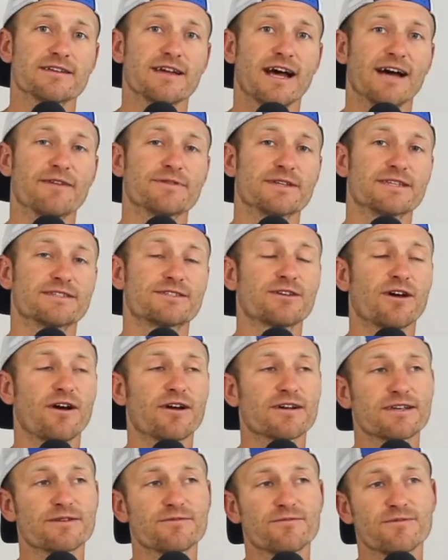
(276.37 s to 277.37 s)
I've been
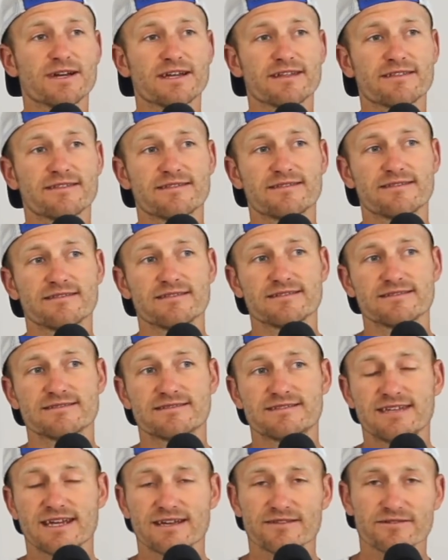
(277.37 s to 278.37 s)
talking with
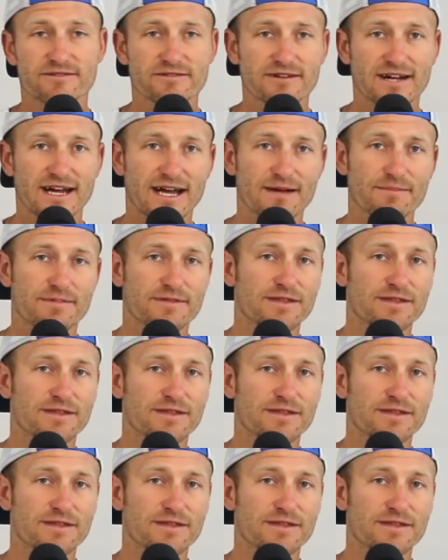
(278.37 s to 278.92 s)
Taylor Crabb,